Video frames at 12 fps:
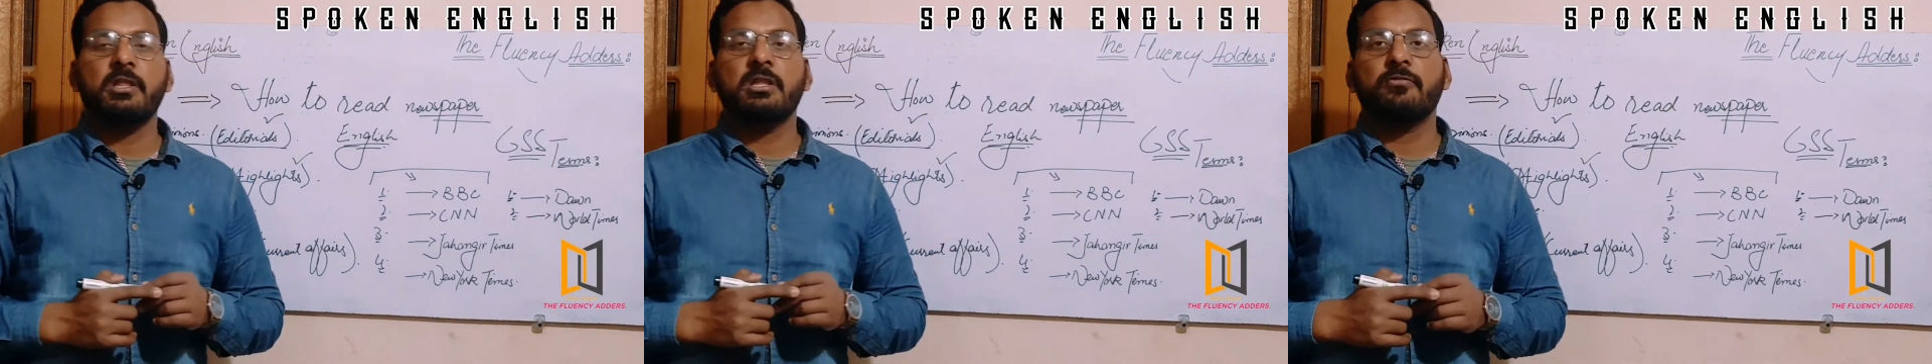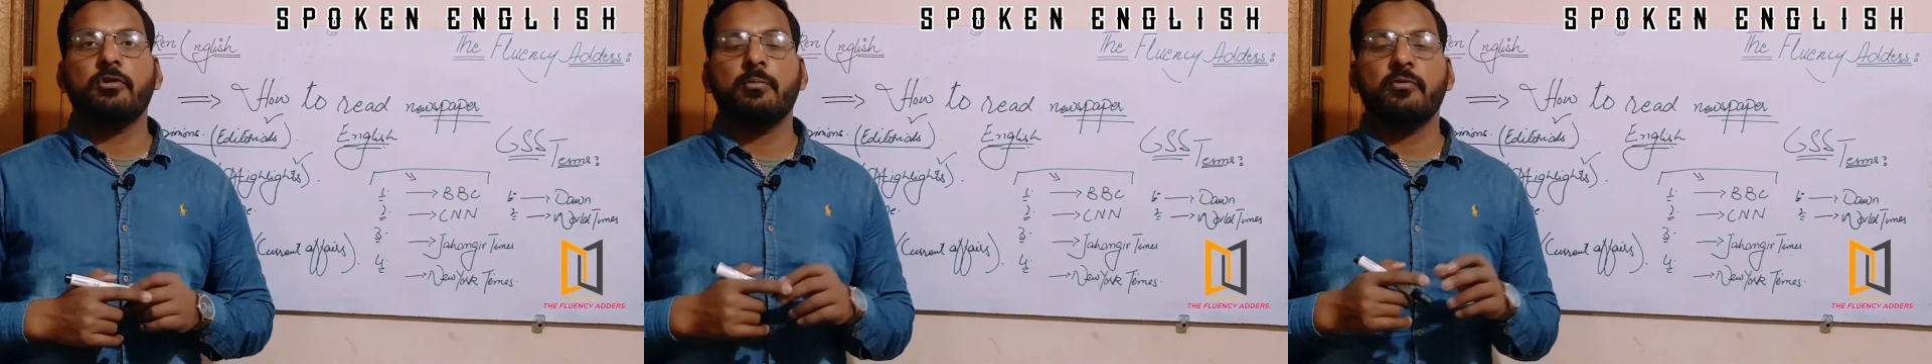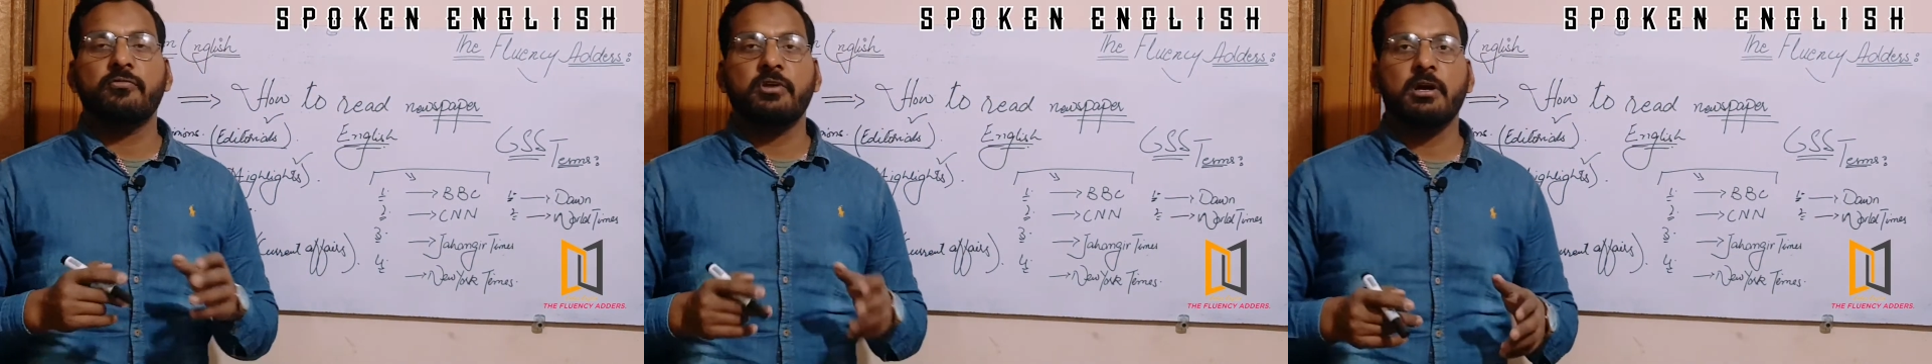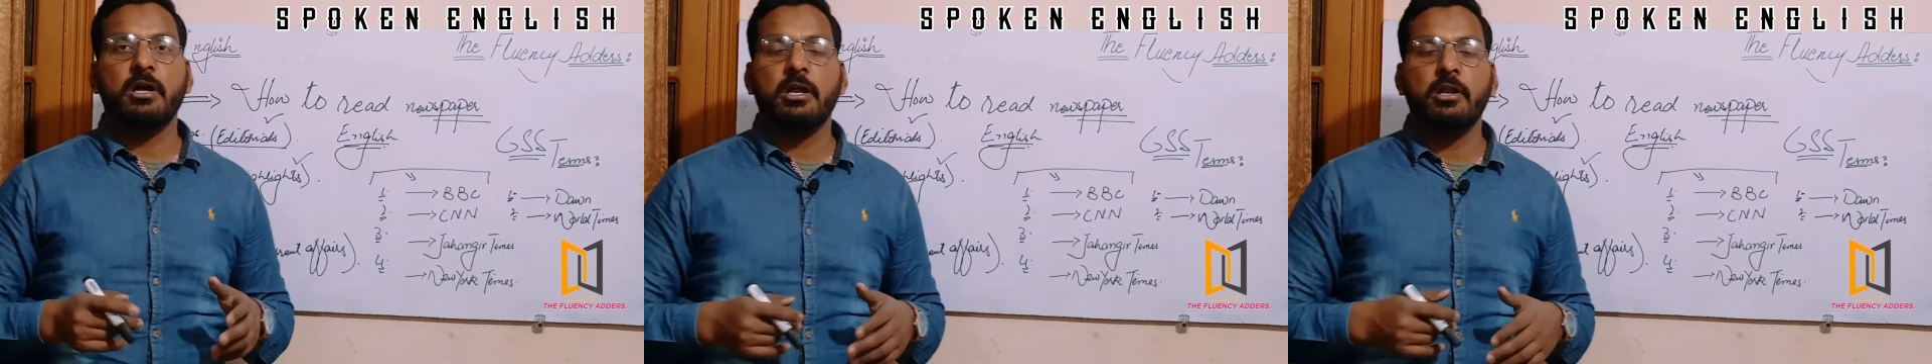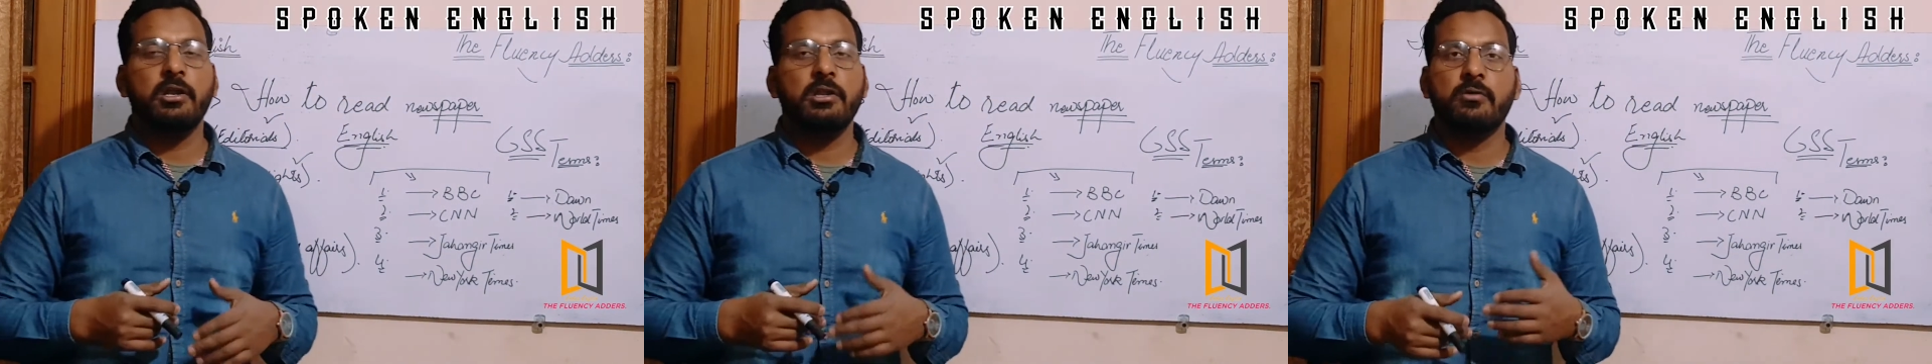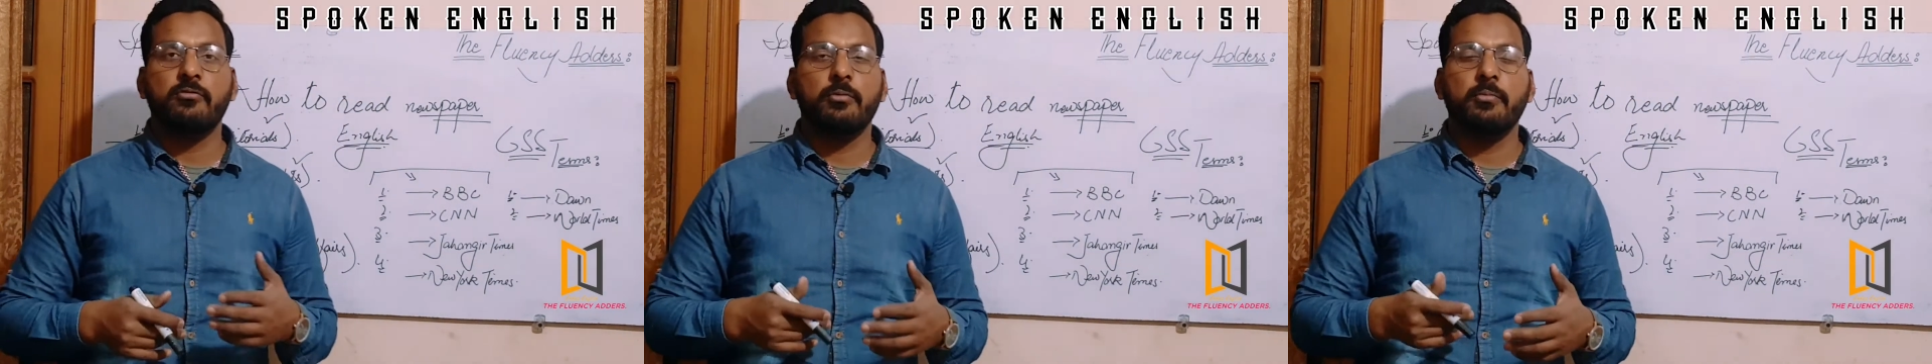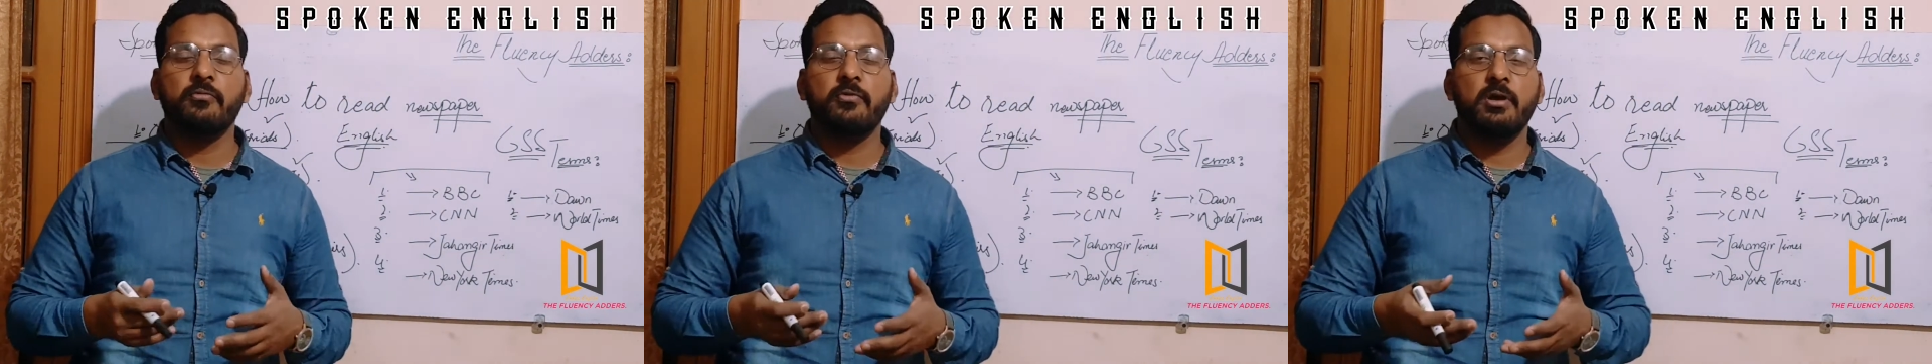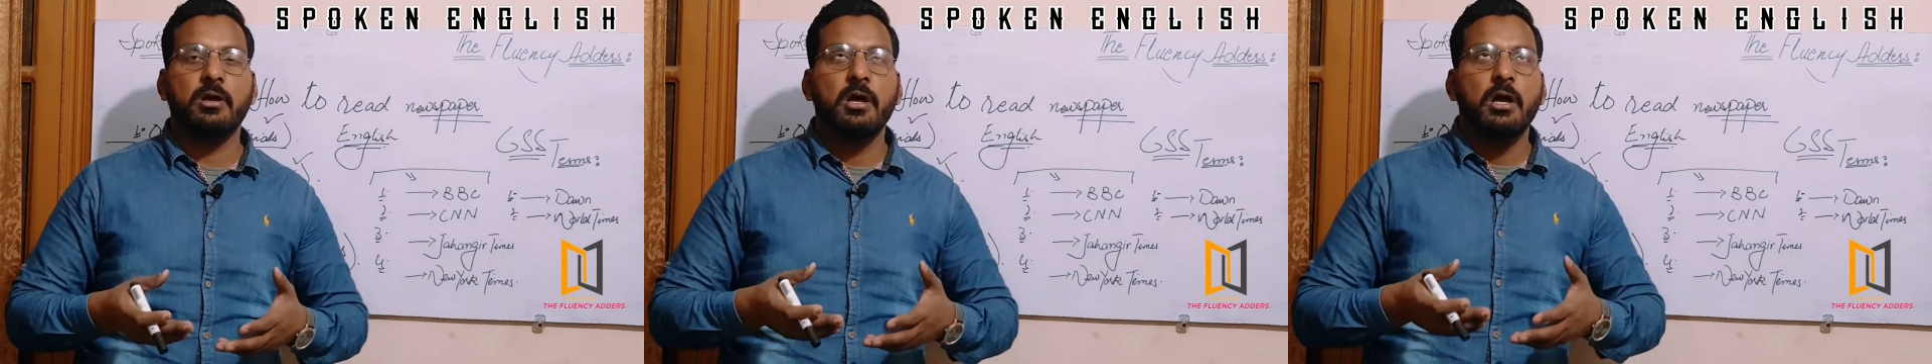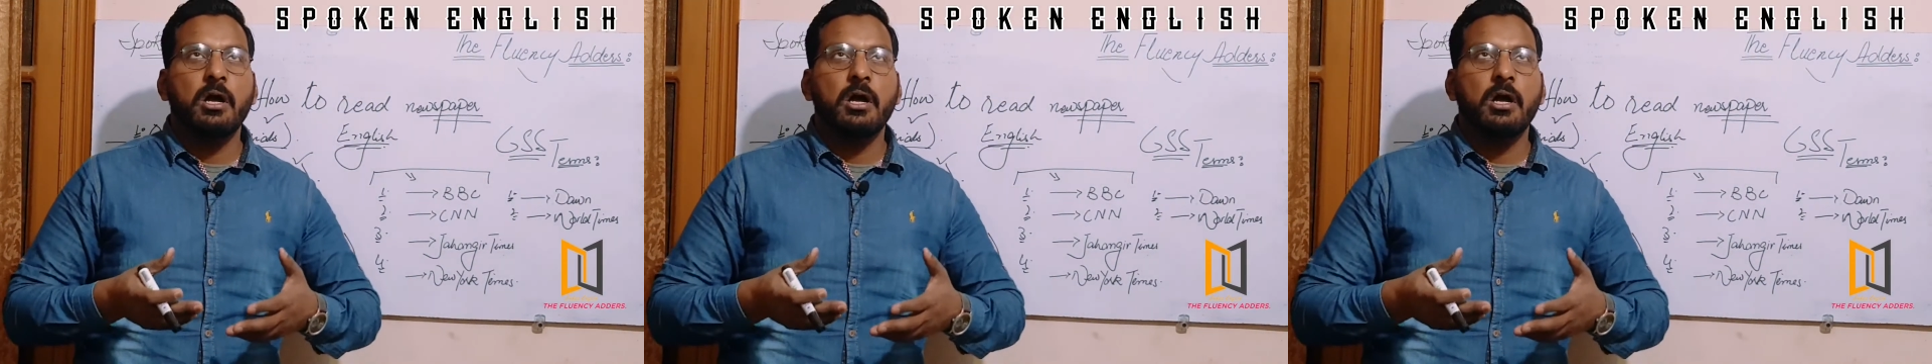in the form of Jang, and in the form of a